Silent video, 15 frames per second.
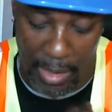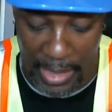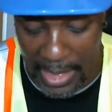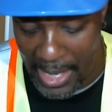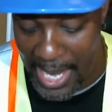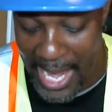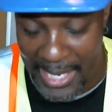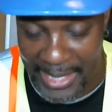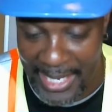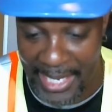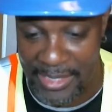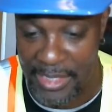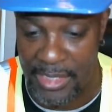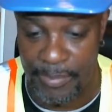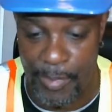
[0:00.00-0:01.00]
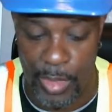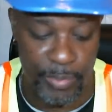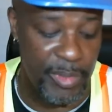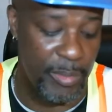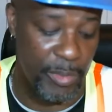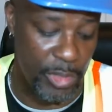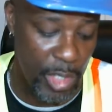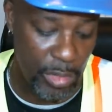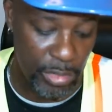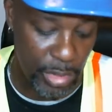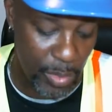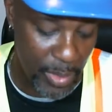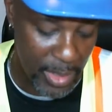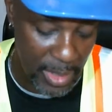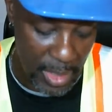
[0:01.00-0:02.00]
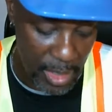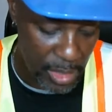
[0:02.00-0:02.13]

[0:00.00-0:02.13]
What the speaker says: In a lot of cases, most people don't do it.